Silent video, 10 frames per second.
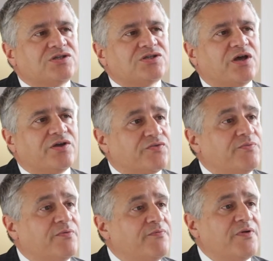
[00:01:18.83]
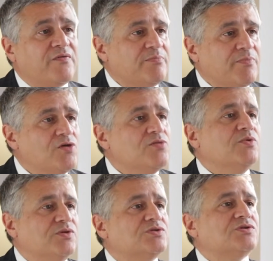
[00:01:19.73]
starts from the very
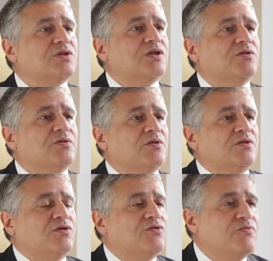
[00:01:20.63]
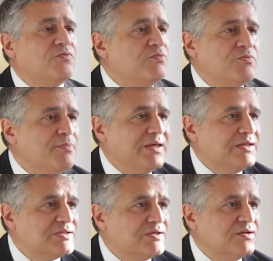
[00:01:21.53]
moment that you
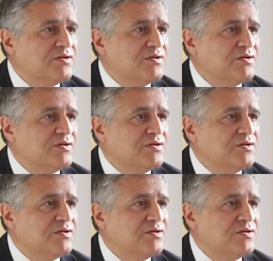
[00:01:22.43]
meet